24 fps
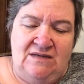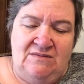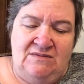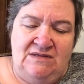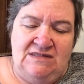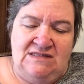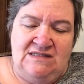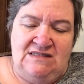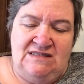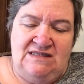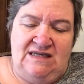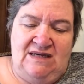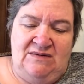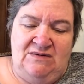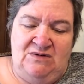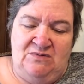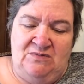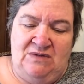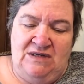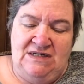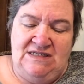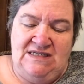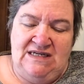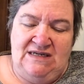Mrs. came to
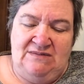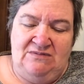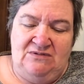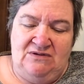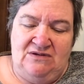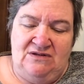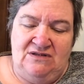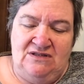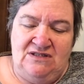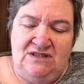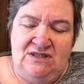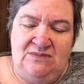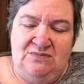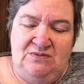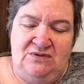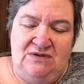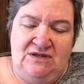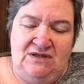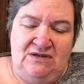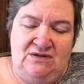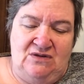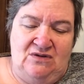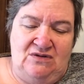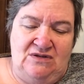my table. She put
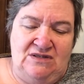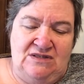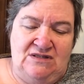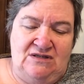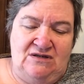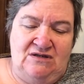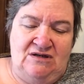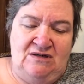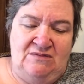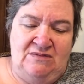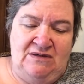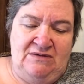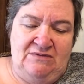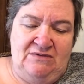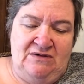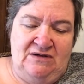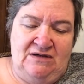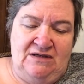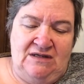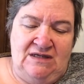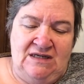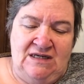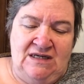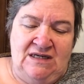a gold star on my
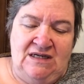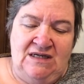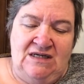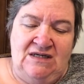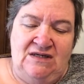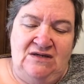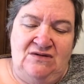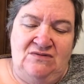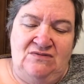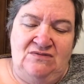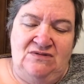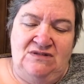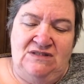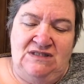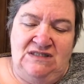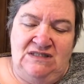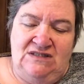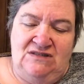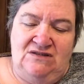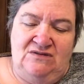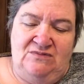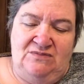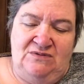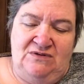work. You
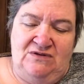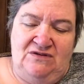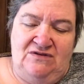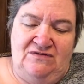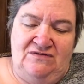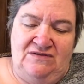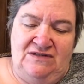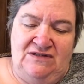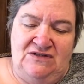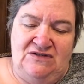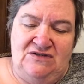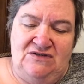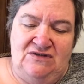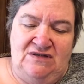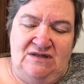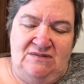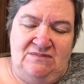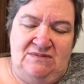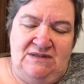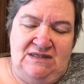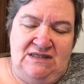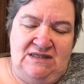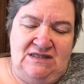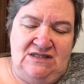did do beautifully, Junie
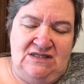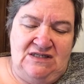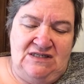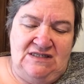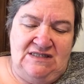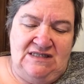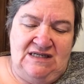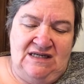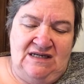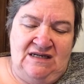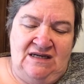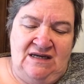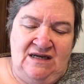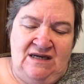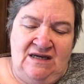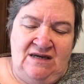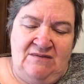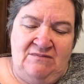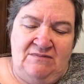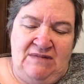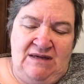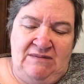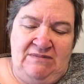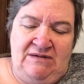B, she said.
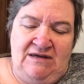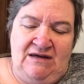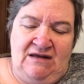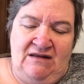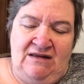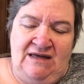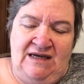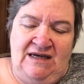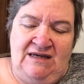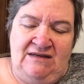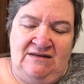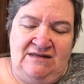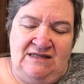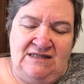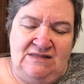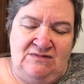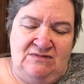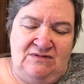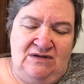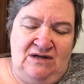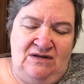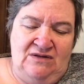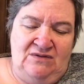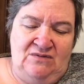Maybe I'll hang this
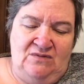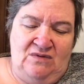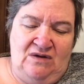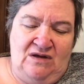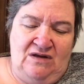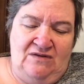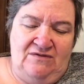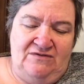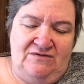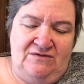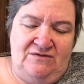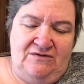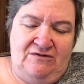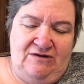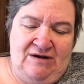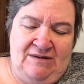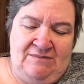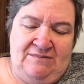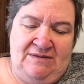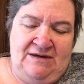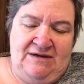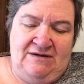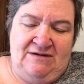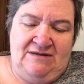one on the wall for
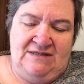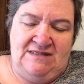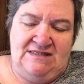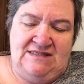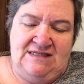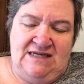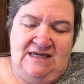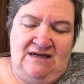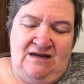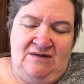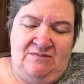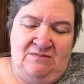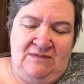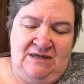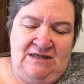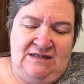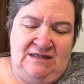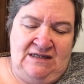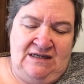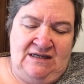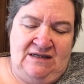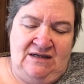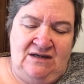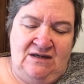Grandparents' Day on
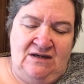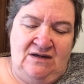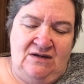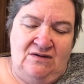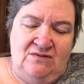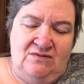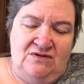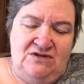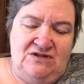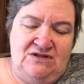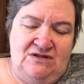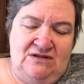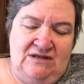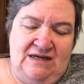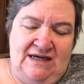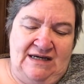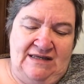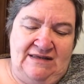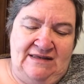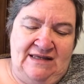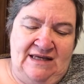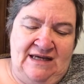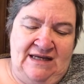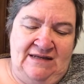Monday. Would you
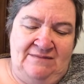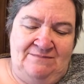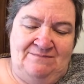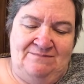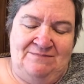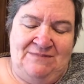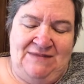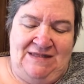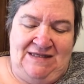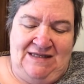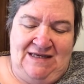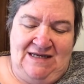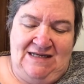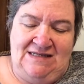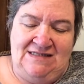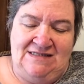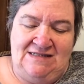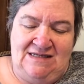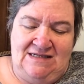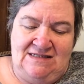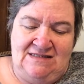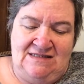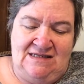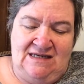like that? Yes,
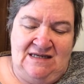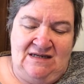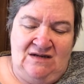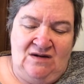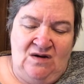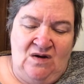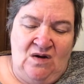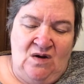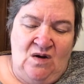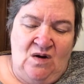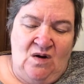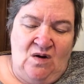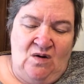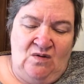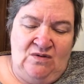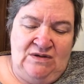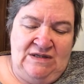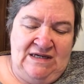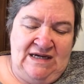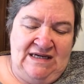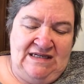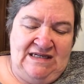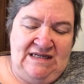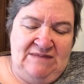I said,
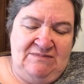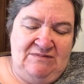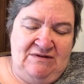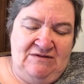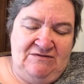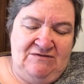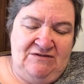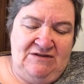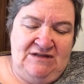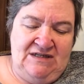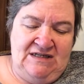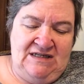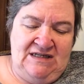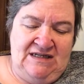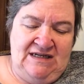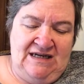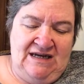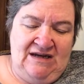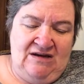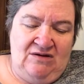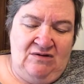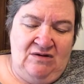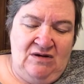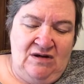only I keep on forgetting
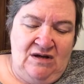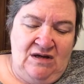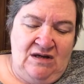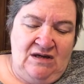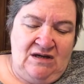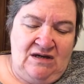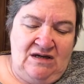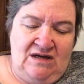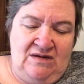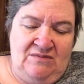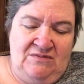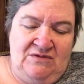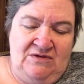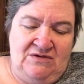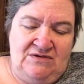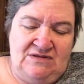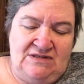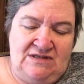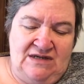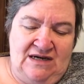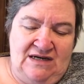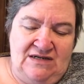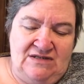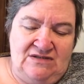how come those
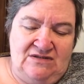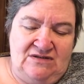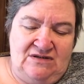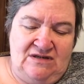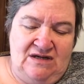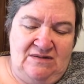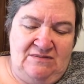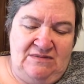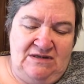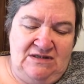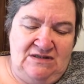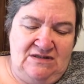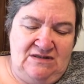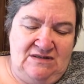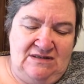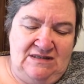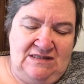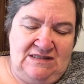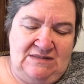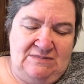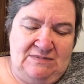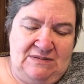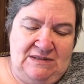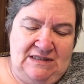guys are coming to
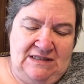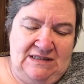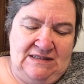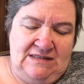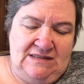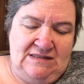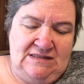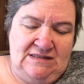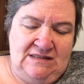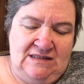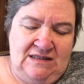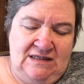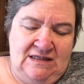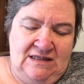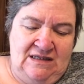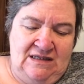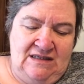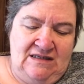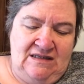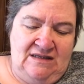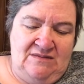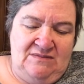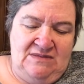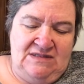this place.
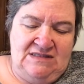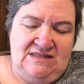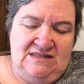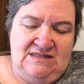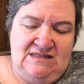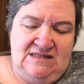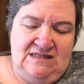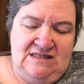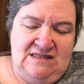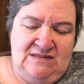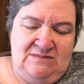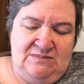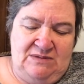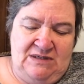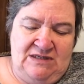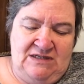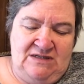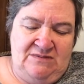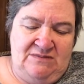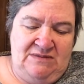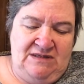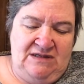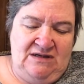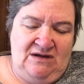Then Mrs. explained
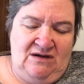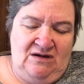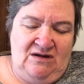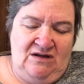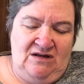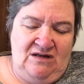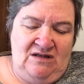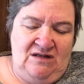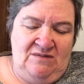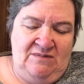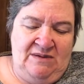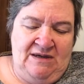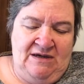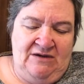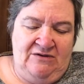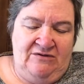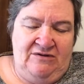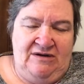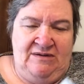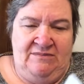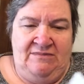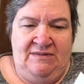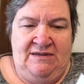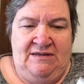to me all about
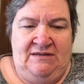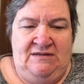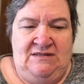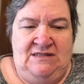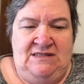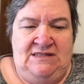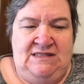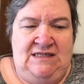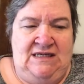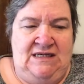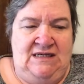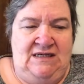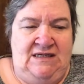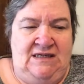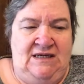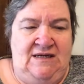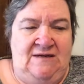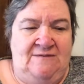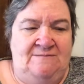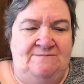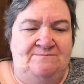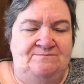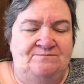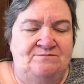Grandparents' Day
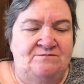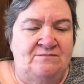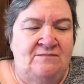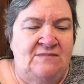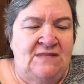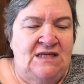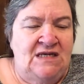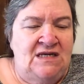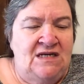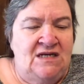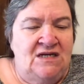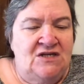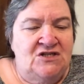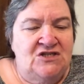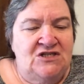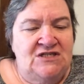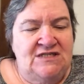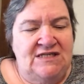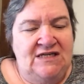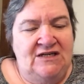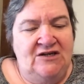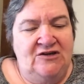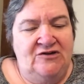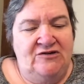again. She
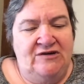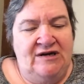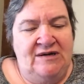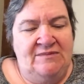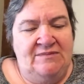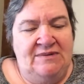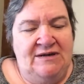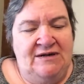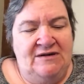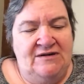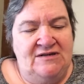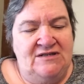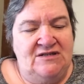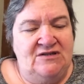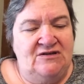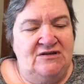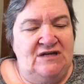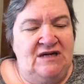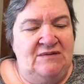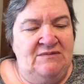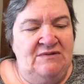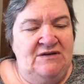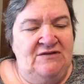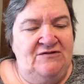said our grandparents are
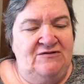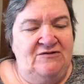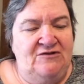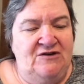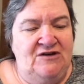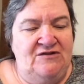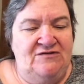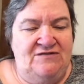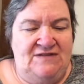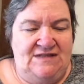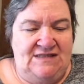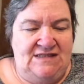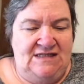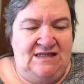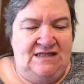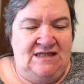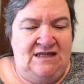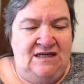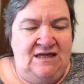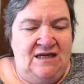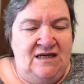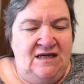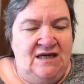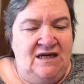coming for a visit,
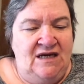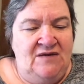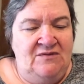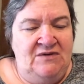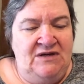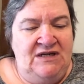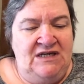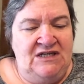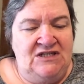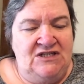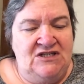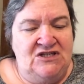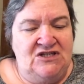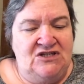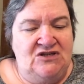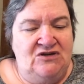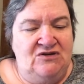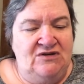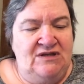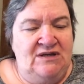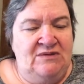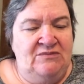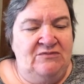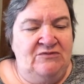and we get to
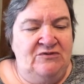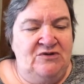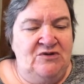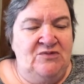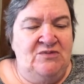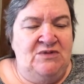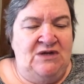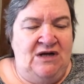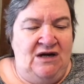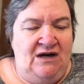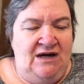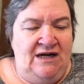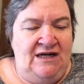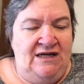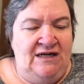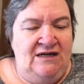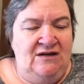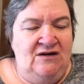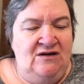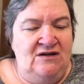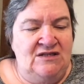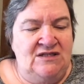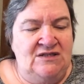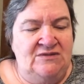show them room nine,
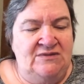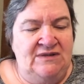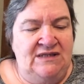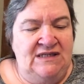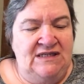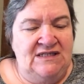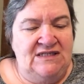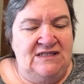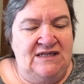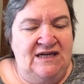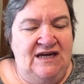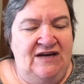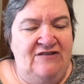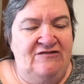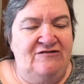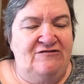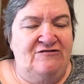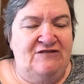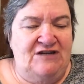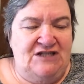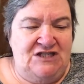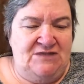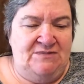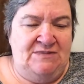and also we get to have
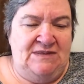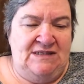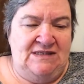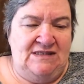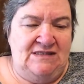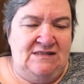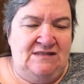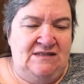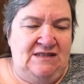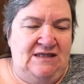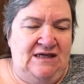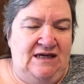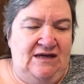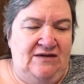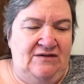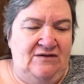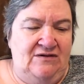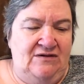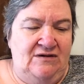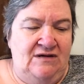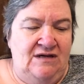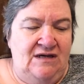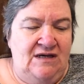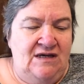freshments
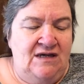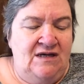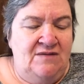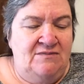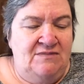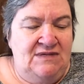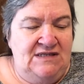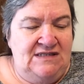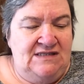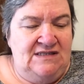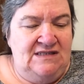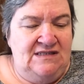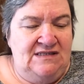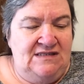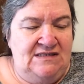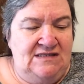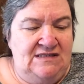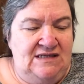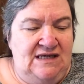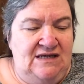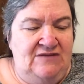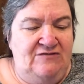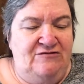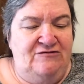together. Mrs.
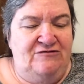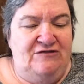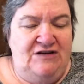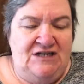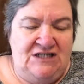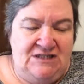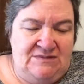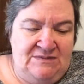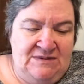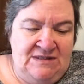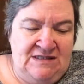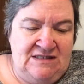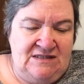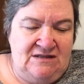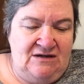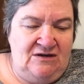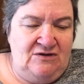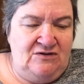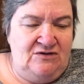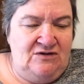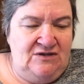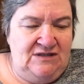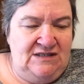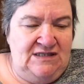said freshments are
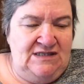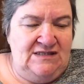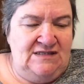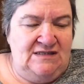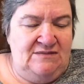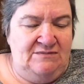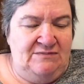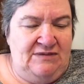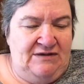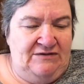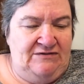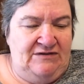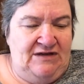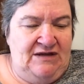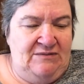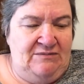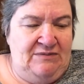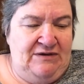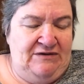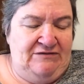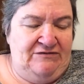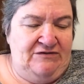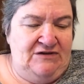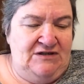cookies and be a
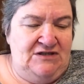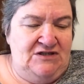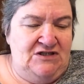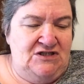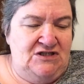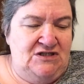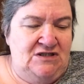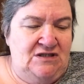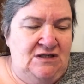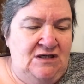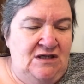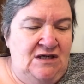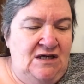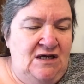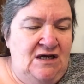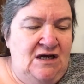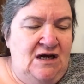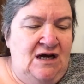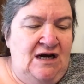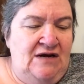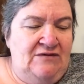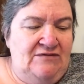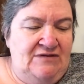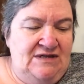beverage.
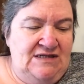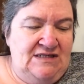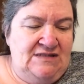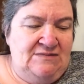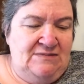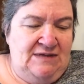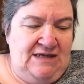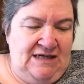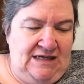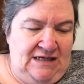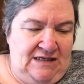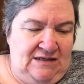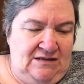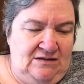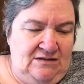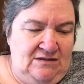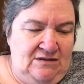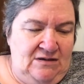I raised my head.